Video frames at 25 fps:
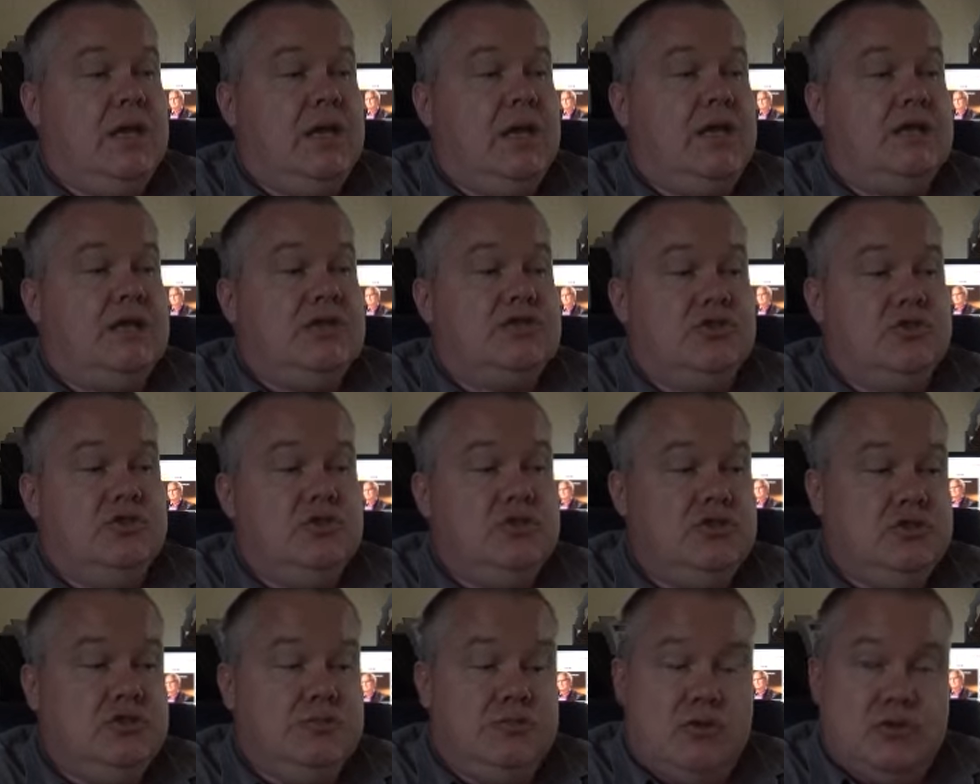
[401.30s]
as soon
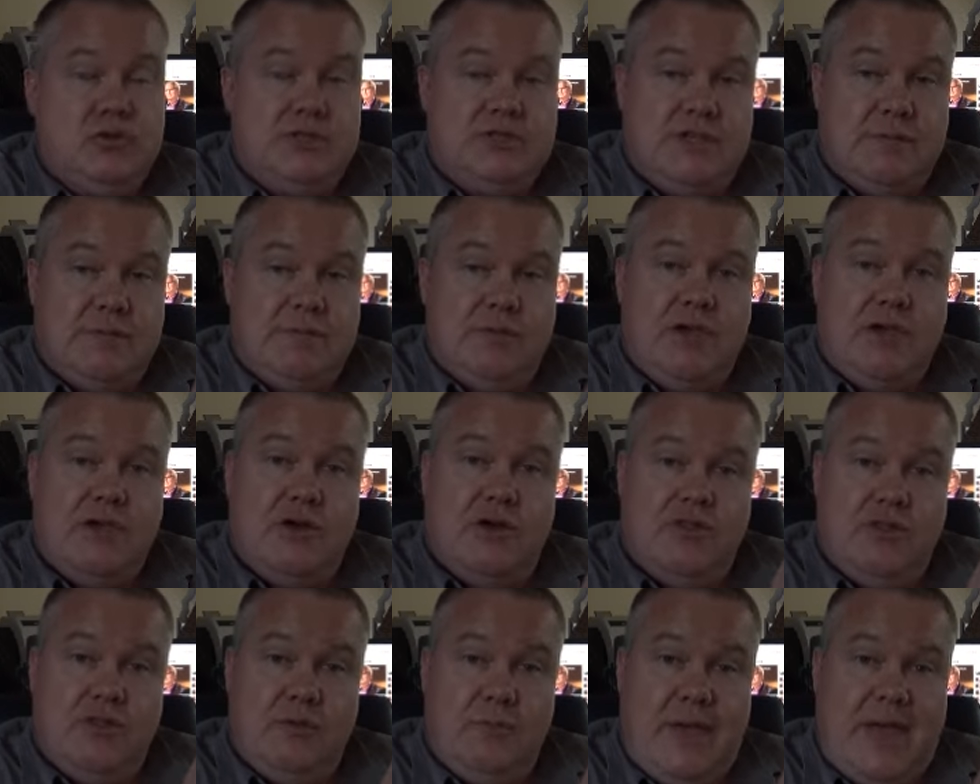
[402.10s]
as you put something
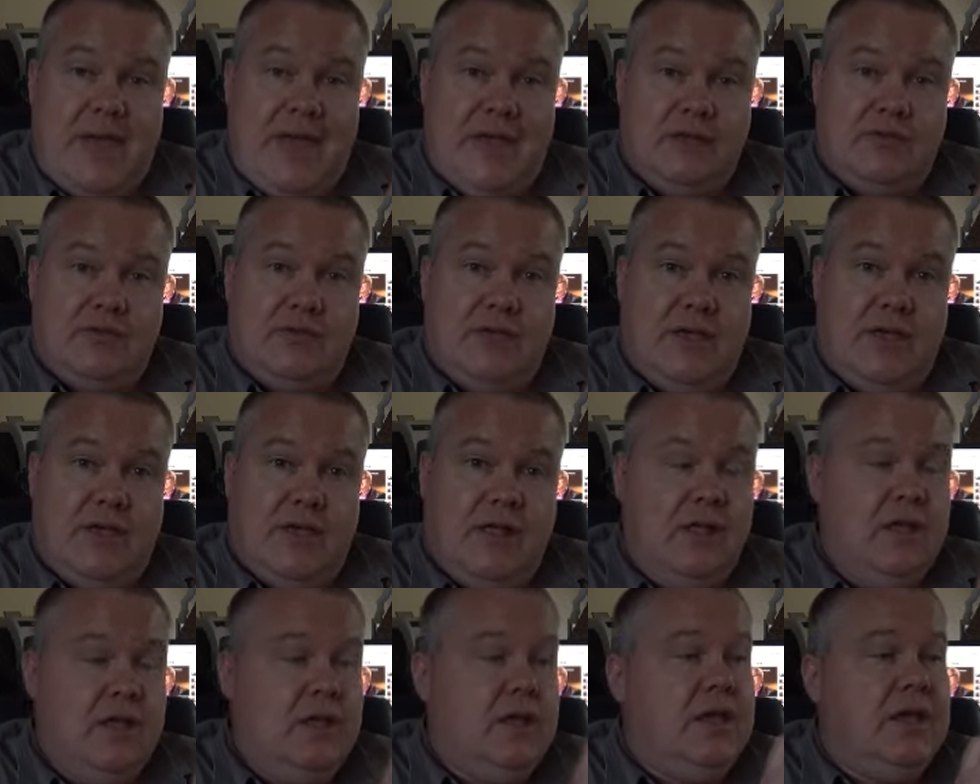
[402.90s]
on the back there,
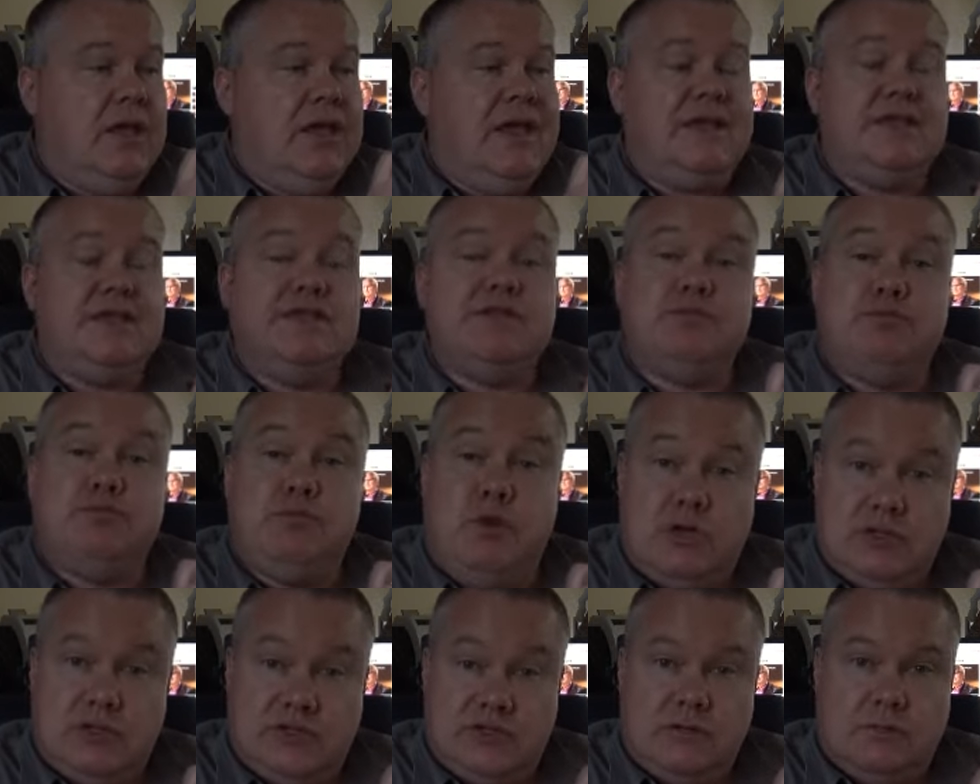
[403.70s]
it is
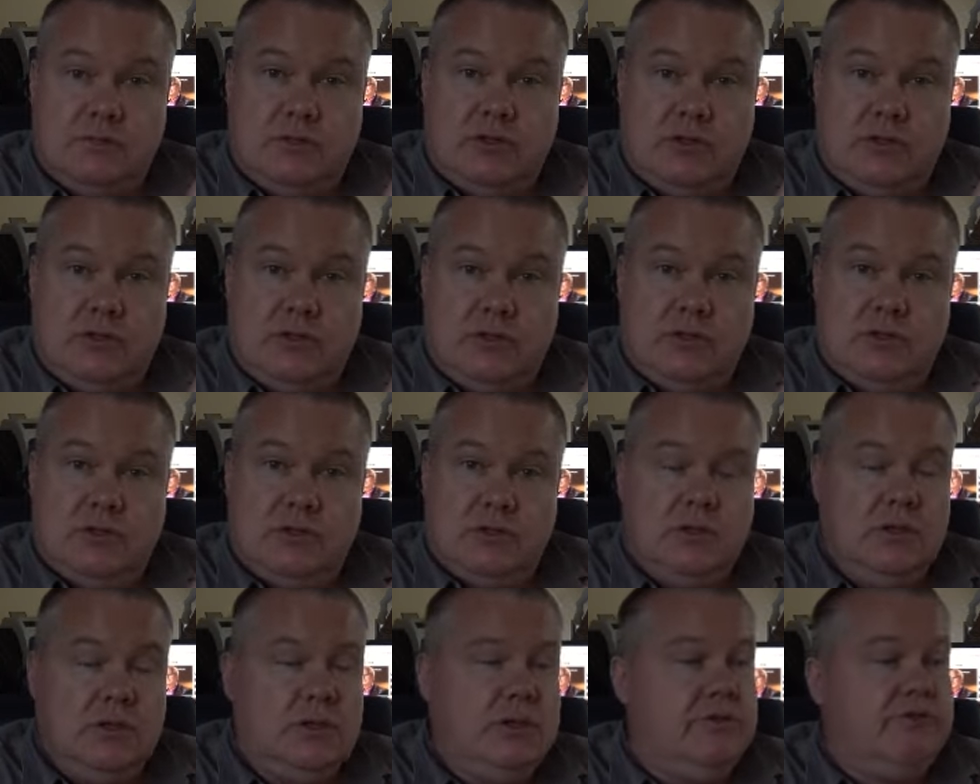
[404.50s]
possible
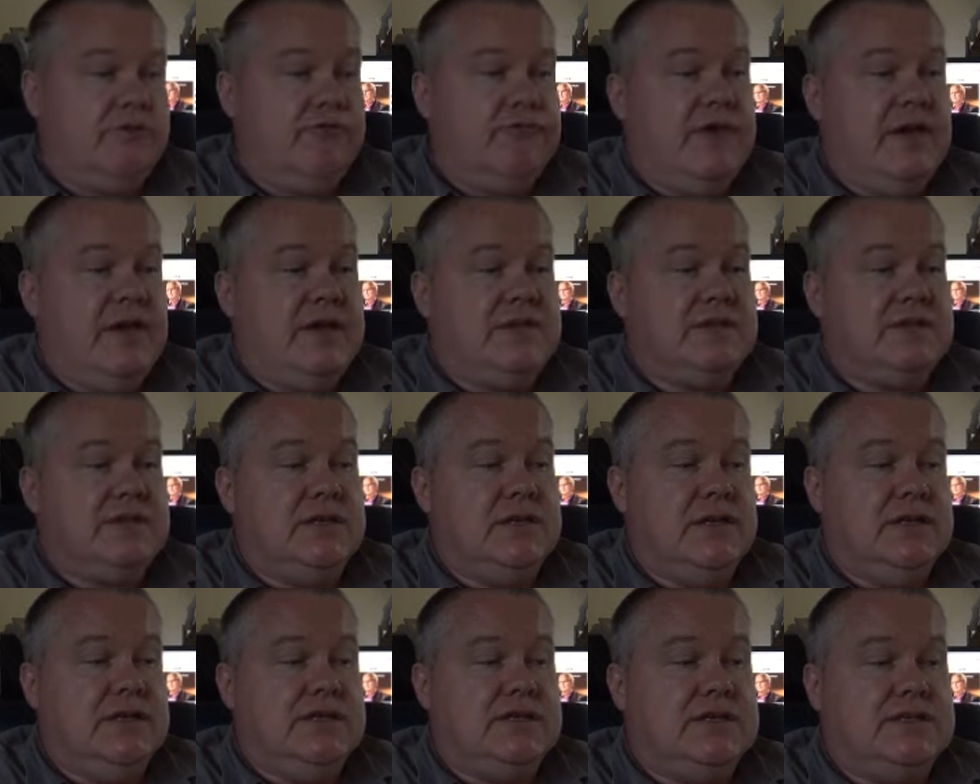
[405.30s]
that
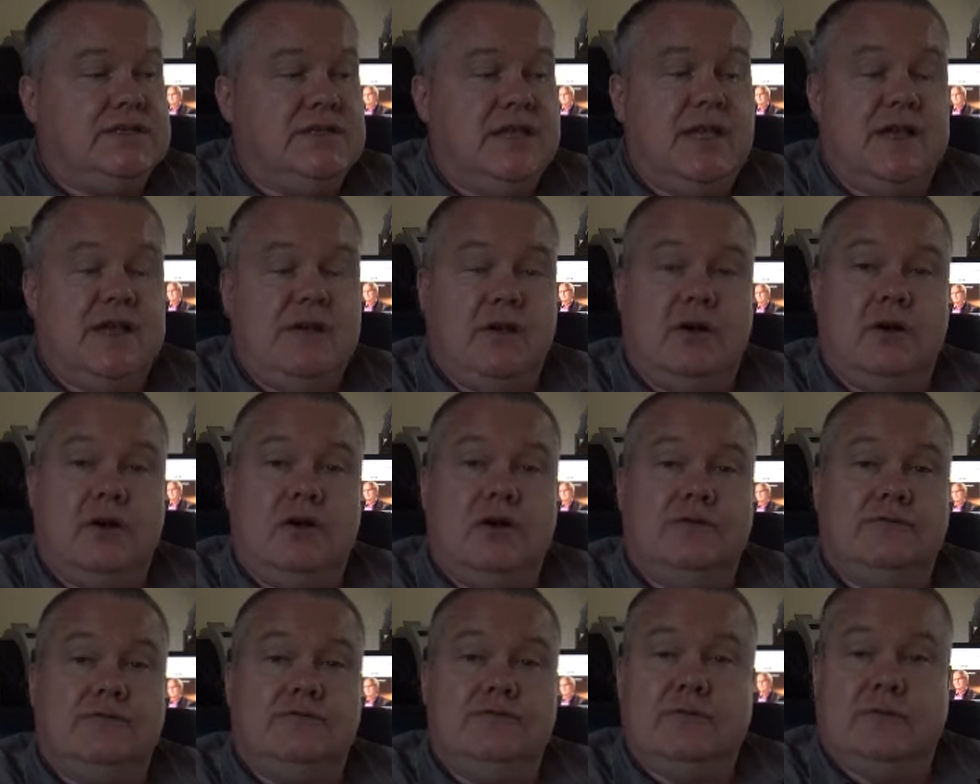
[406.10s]
instead
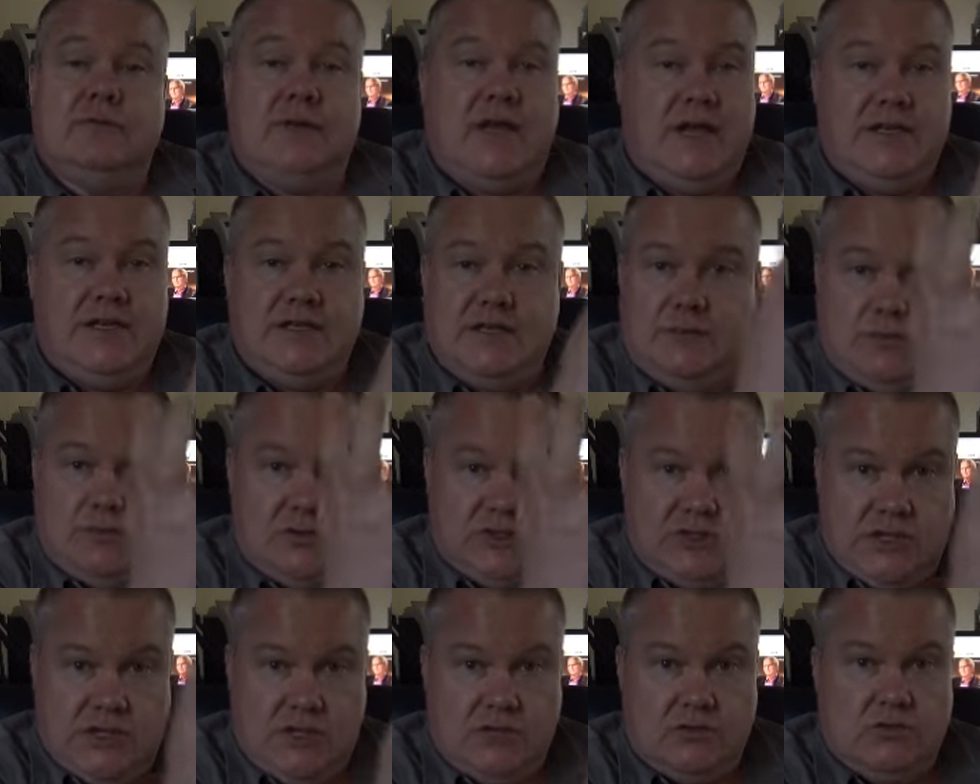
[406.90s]
of
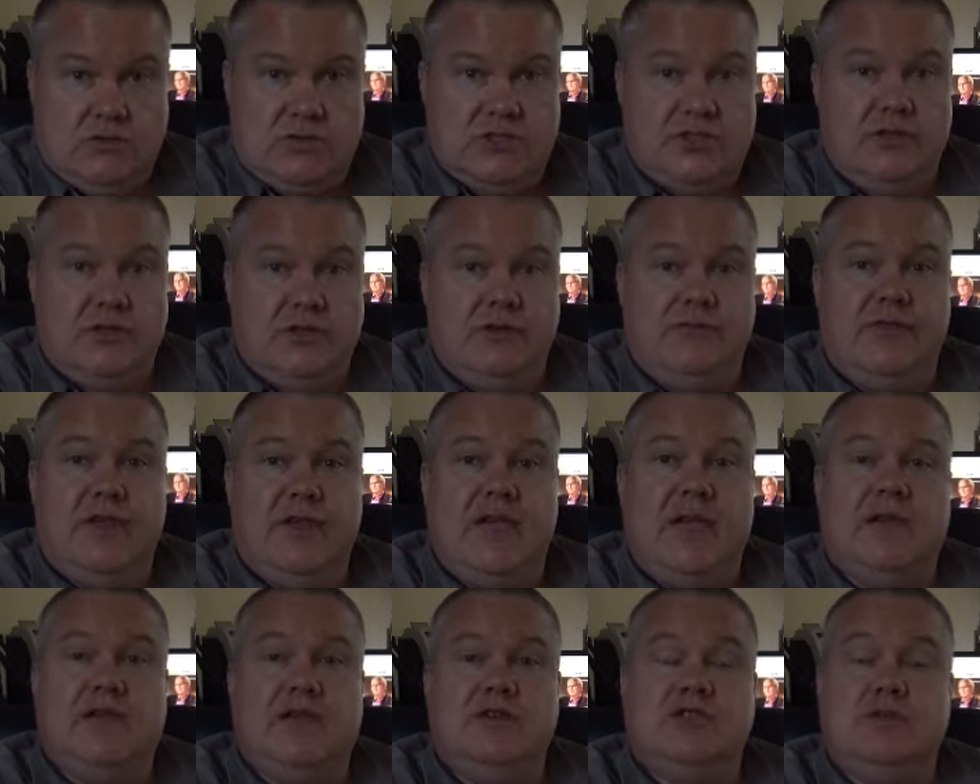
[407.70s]
90% or so of
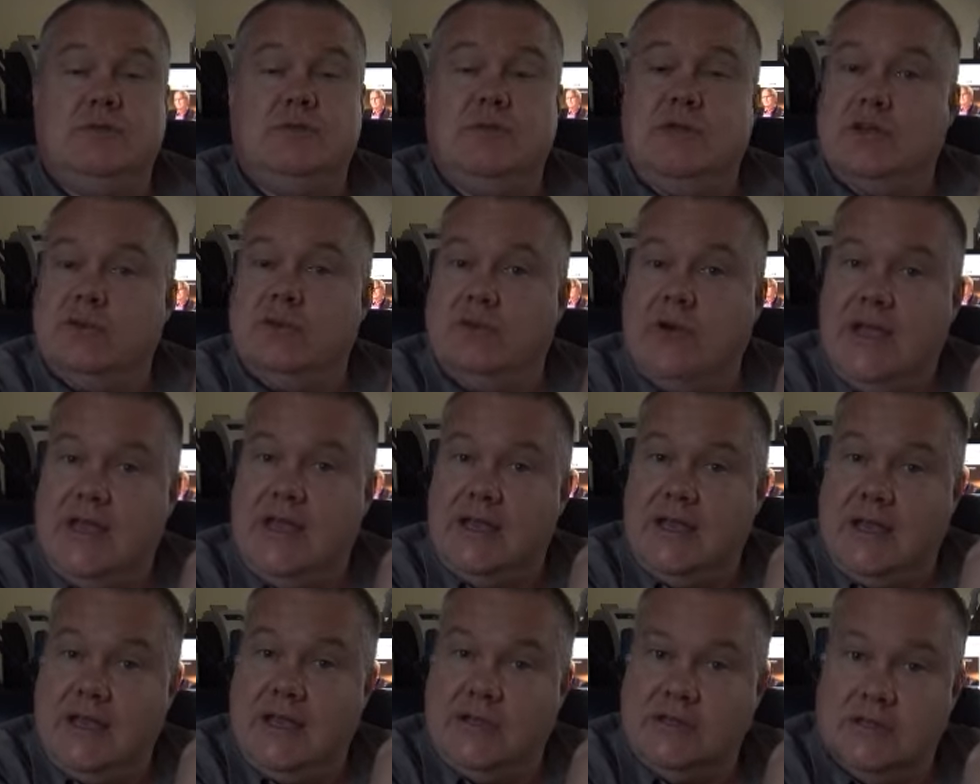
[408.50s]
the energy being
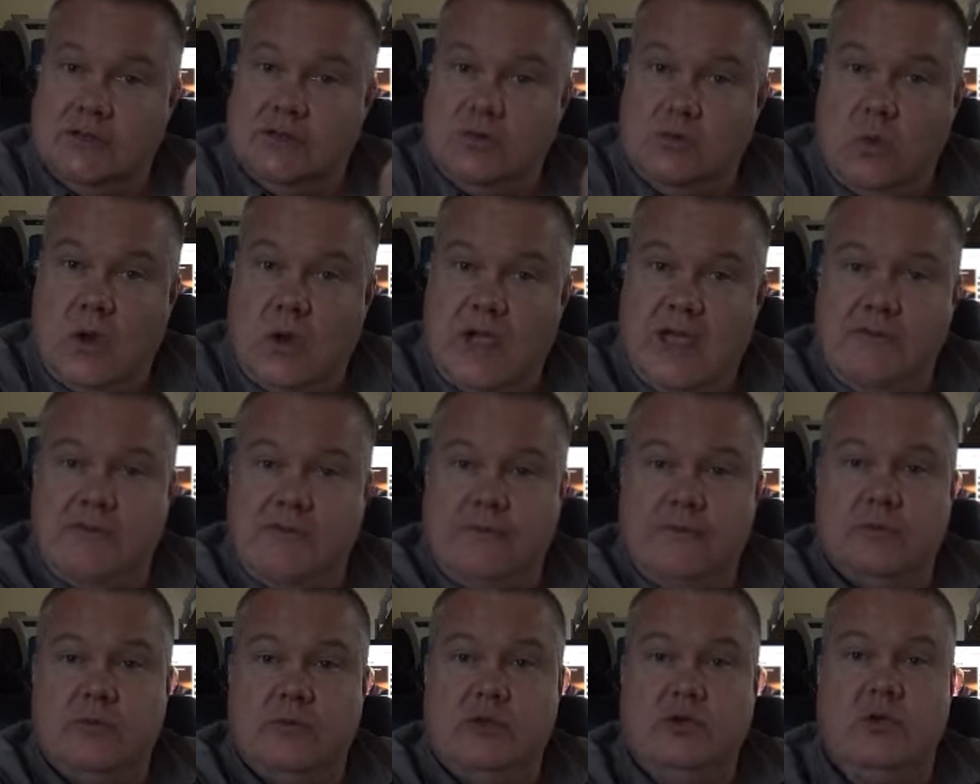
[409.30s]
radiated away
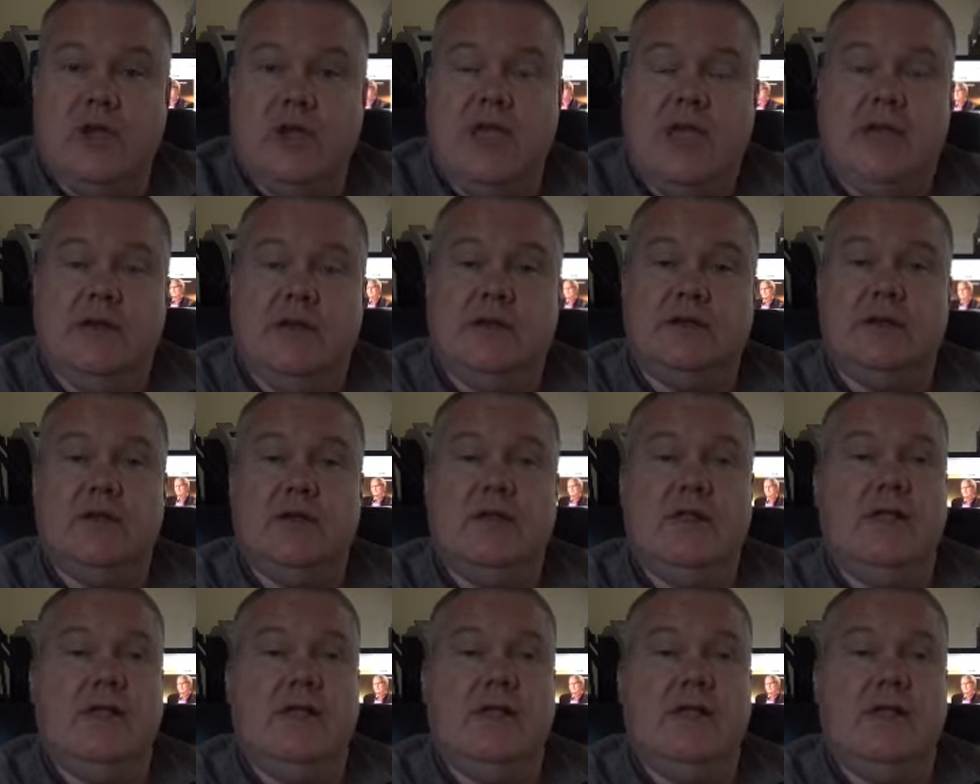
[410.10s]
from your head,